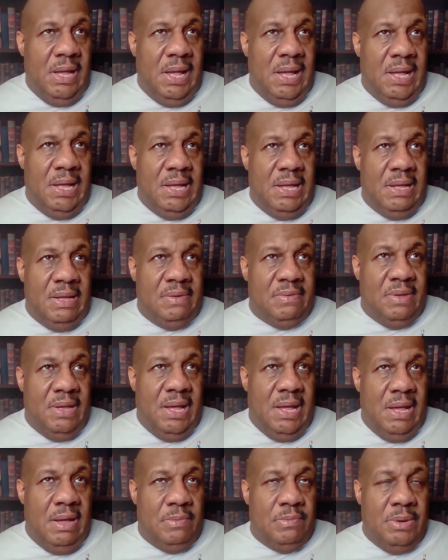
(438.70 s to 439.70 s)

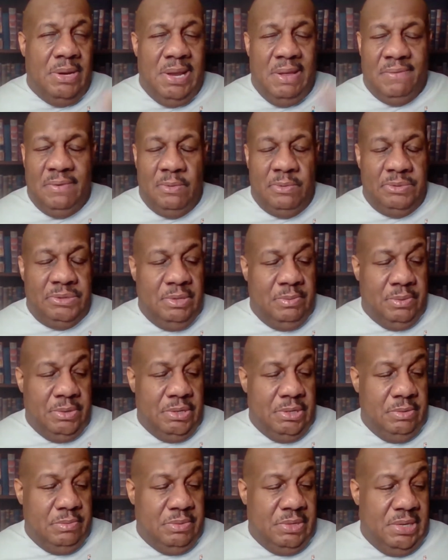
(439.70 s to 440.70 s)
whatever the
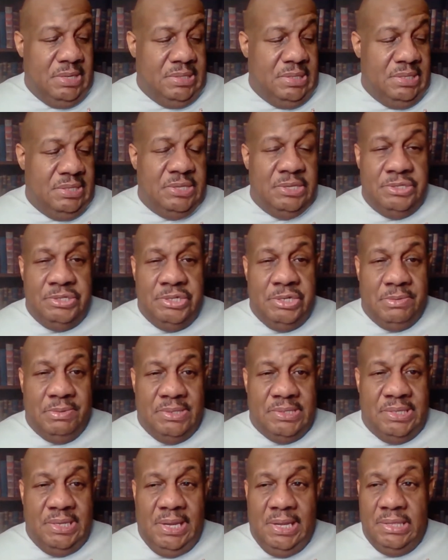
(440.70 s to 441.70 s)
word was, the
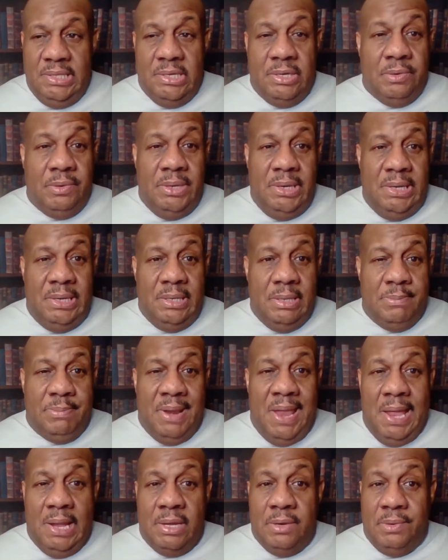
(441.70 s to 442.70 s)
juror said, the queen, the
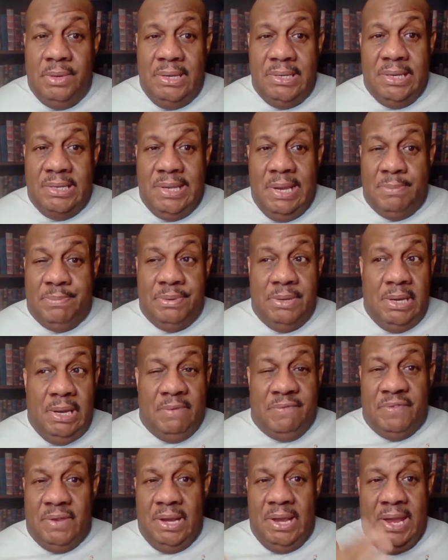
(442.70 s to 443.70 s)
black queen that they put
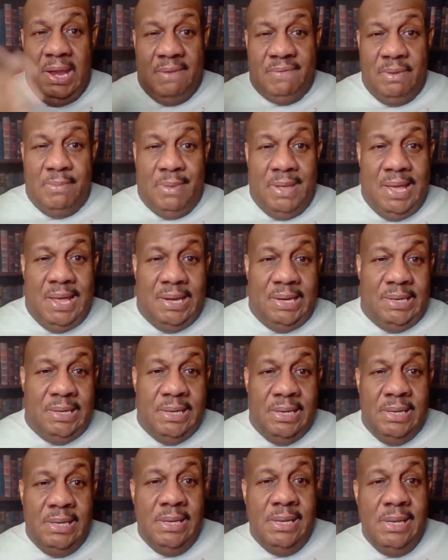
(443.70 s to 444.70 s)
in front of everybody
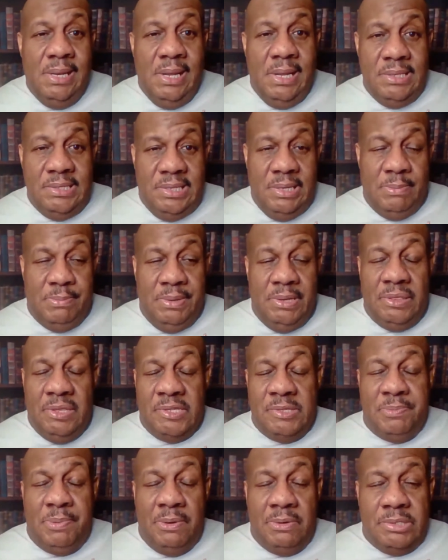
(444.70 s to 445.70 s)
to be
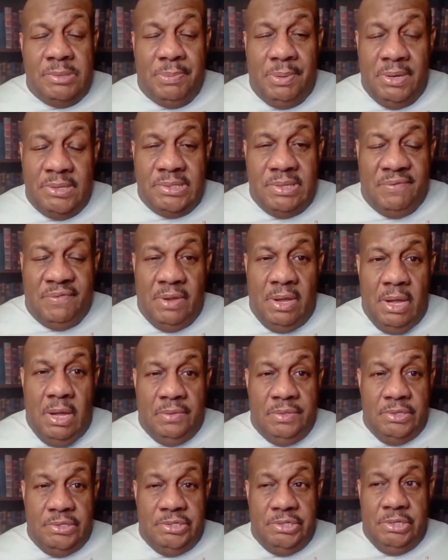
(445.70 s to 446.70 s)
the spokesperson for
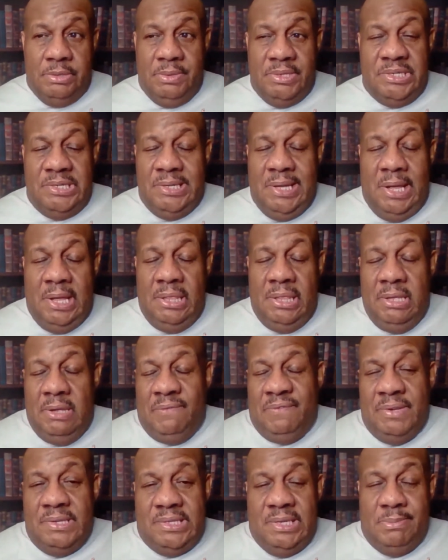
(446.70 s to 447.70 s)
all the jurors. She got her
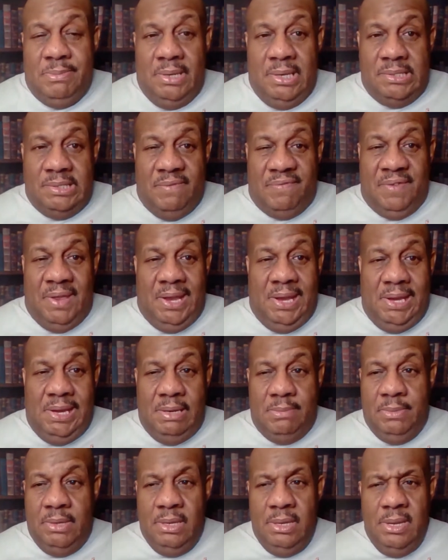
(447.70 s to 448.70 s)
little 15 minutes of
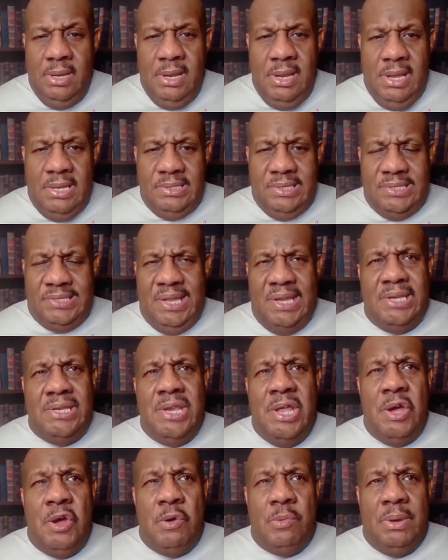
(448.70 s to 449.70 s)
fame to say,
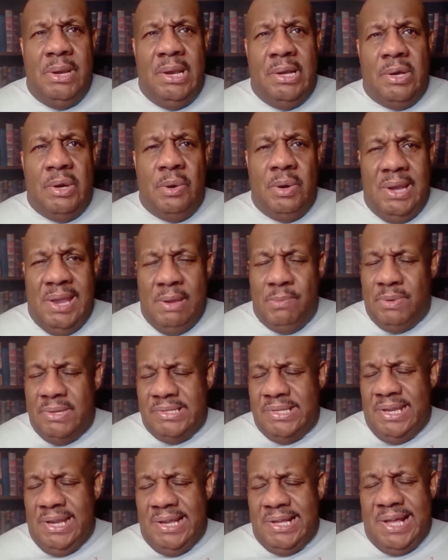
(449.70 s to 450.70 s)
no, when a court, it
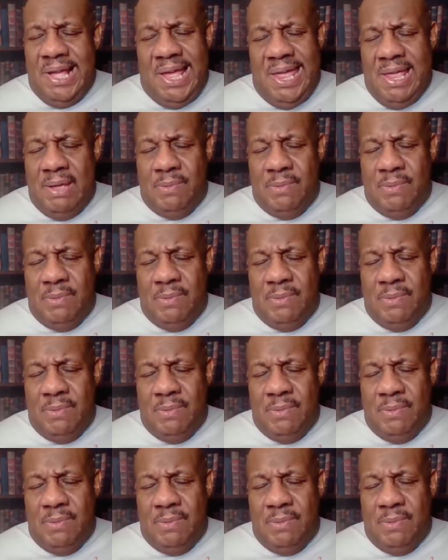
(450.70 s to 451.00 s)
wasn't